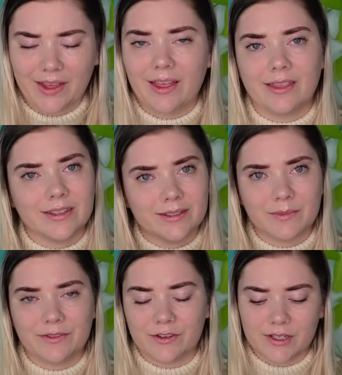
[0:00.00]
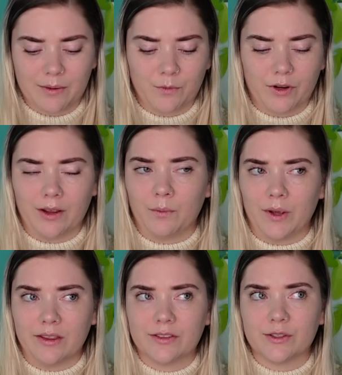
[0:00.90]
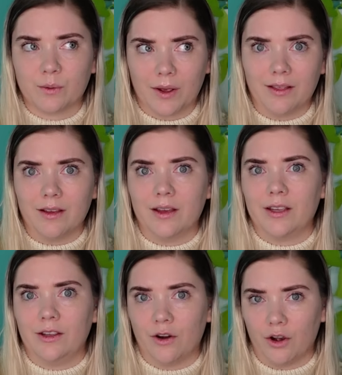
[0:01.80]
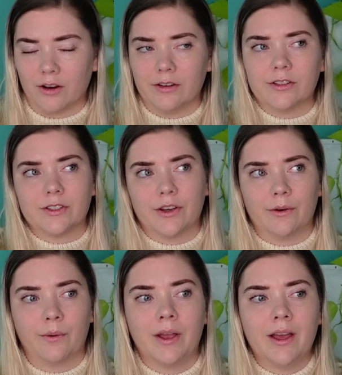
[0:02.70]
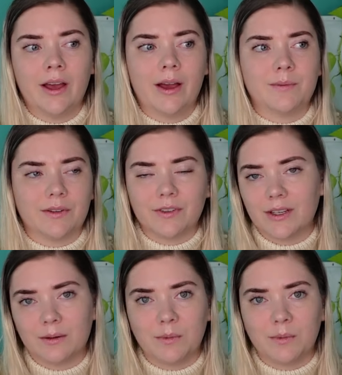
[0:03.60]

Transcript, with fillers: and this is my first time working with Sewrella yarn. So definitely gonna